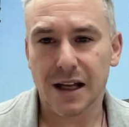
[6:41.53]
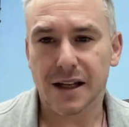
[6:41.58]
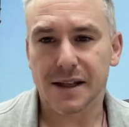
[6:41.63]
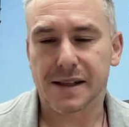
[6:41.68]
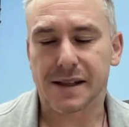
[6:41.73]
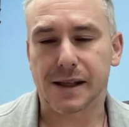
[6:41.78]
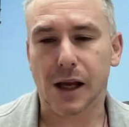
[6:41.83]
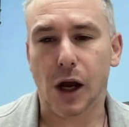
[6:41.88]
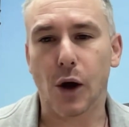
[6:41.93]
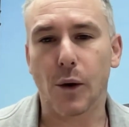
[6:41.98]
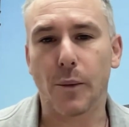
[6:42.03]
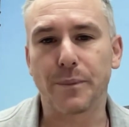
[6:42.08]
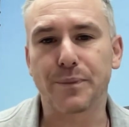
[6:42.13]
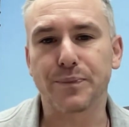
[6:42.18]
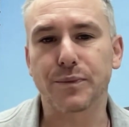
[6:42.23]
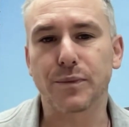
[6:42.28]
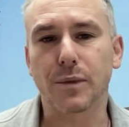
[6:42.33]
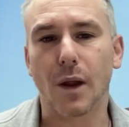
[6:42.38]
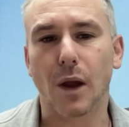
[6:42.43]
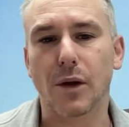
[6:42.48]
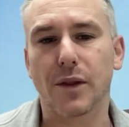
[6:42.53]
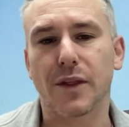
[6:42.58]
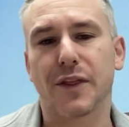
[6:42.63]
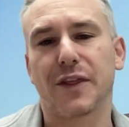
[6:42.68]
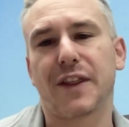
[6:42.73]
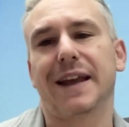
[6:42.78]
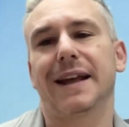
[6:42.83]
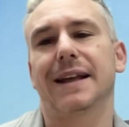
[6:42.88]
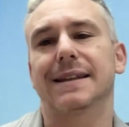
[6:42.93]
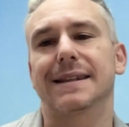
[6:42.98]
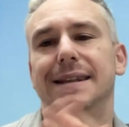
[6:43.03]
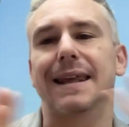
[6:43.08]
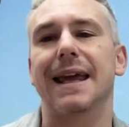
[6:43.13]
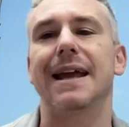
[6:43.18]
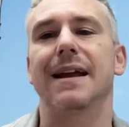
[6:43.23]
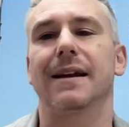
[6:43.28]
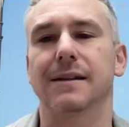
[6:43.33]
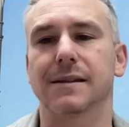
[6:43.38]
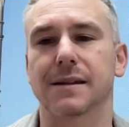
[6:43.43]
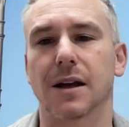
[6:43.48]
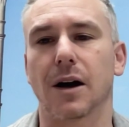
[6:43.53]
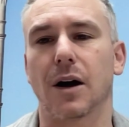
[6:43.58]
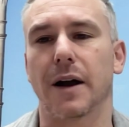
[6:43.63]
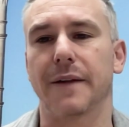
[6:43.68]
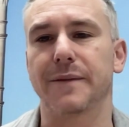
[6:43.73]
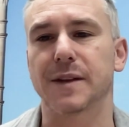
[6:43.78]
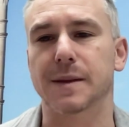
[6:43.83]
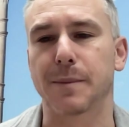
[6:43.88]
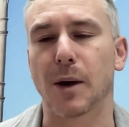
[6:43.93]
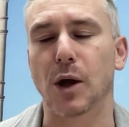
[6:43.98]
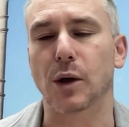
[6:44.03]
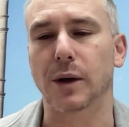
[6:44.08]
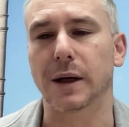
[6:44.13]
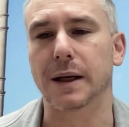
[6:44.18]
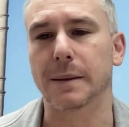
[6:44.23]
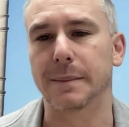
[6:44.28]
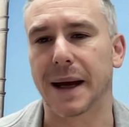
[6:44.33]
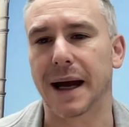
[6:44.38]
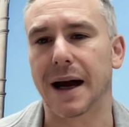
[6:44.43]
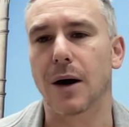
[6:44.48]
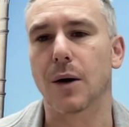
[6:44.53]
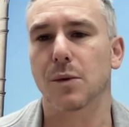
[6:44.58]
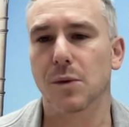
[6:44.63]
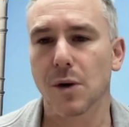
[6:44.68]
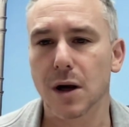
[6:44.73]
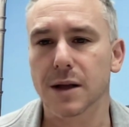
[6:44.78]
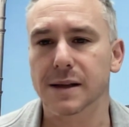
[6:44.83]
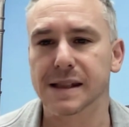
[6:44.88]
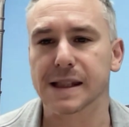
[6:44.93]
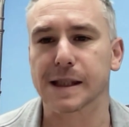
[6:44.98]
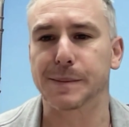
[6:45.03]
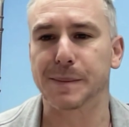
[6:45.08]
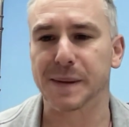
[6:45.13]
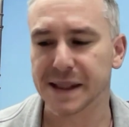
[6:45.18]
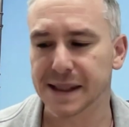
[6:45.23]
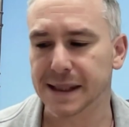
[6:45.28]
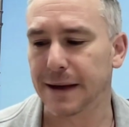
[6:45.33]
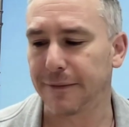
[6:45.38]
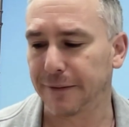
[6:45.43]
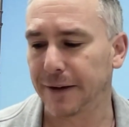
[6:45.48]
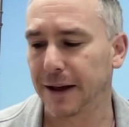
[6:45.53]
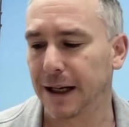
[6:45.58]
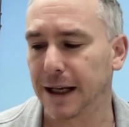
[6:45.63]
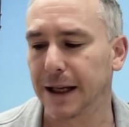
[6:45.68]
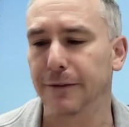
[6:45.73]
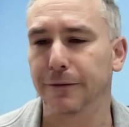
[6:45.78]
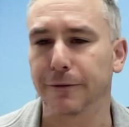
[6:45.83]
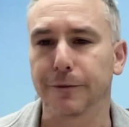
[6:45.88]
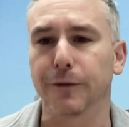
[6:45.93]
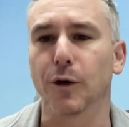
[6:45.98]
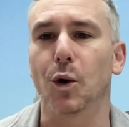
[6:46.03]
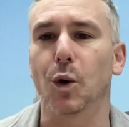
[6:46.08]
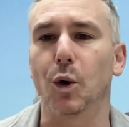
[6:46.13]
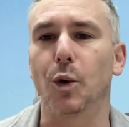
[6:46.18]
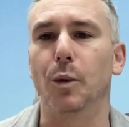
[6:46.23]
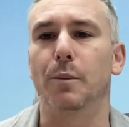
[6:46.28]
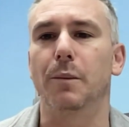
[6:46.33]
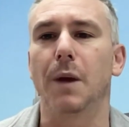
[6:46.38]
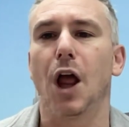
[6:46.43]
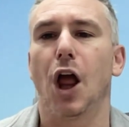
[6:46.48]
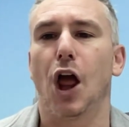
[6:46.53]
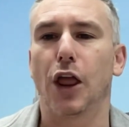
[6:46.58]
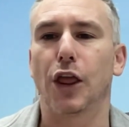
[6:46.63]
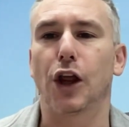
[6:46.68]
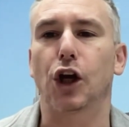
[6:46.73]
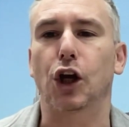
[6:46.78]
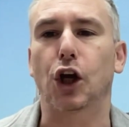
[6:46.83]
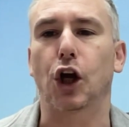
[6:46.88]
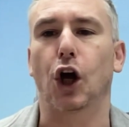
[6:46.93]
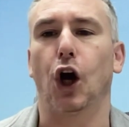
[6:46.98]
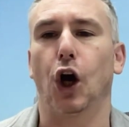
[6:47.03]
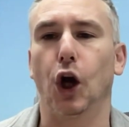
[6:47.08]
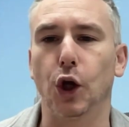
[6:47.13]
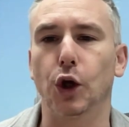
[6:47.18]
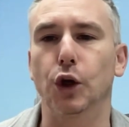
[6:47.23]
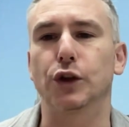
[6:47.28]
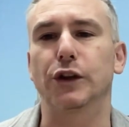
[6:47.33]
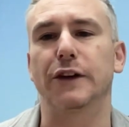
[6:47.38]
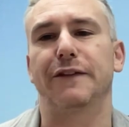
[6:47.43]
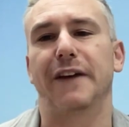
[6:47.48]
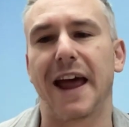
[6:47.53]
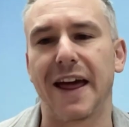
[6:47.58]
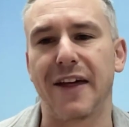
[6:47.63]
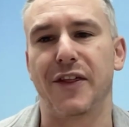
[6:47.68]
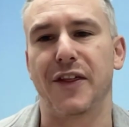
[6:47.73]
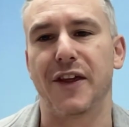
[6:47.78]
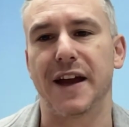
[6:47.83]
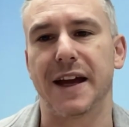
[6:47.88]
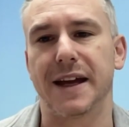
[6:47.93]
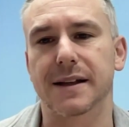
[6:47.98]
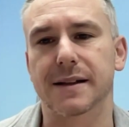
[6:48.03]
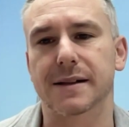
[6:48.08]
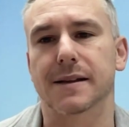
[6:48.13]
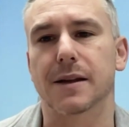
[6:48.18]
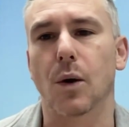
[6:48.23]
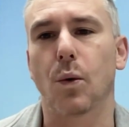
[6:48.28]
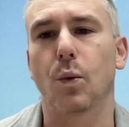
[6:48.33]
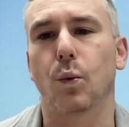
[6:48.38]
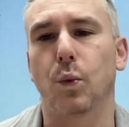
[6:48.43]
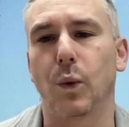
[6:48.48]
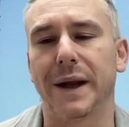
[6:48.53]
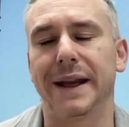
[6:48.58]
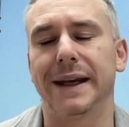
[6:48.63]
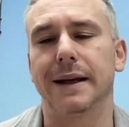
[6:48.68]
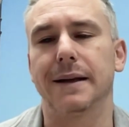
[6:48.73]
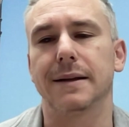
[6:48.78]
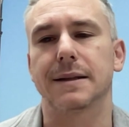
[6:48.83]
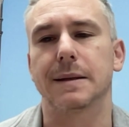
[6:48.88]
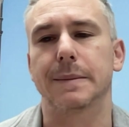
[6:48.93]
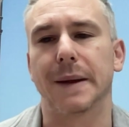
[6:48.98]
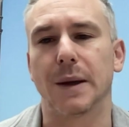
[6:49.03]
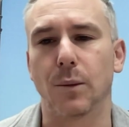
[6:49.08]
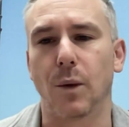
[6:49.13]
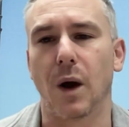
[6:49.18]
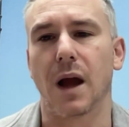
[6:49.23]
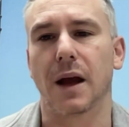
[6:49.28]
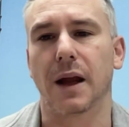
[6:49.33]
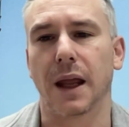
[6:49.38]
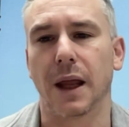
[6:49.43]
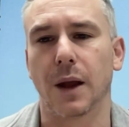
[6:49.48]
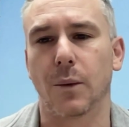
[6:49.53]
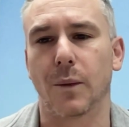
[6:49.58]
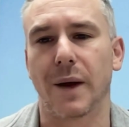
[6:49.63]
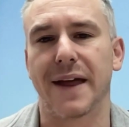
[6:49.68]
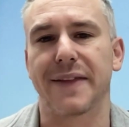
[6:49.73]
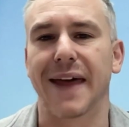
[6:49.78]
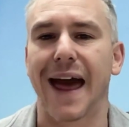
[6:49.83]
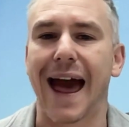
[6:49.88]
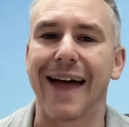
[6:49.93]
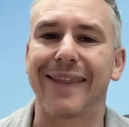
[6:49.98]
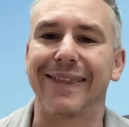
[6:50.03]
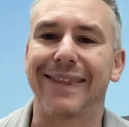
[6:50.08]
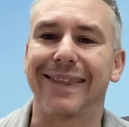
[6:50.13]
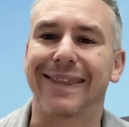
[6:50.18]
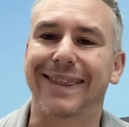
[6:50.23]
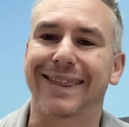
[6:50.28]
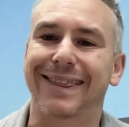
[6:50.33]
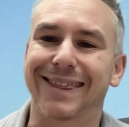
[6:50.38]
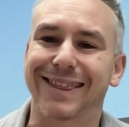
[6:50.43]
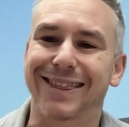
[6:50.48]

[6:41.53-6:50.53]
So these things that I've spoken about specifically form the code of ethics that we need to be working with, and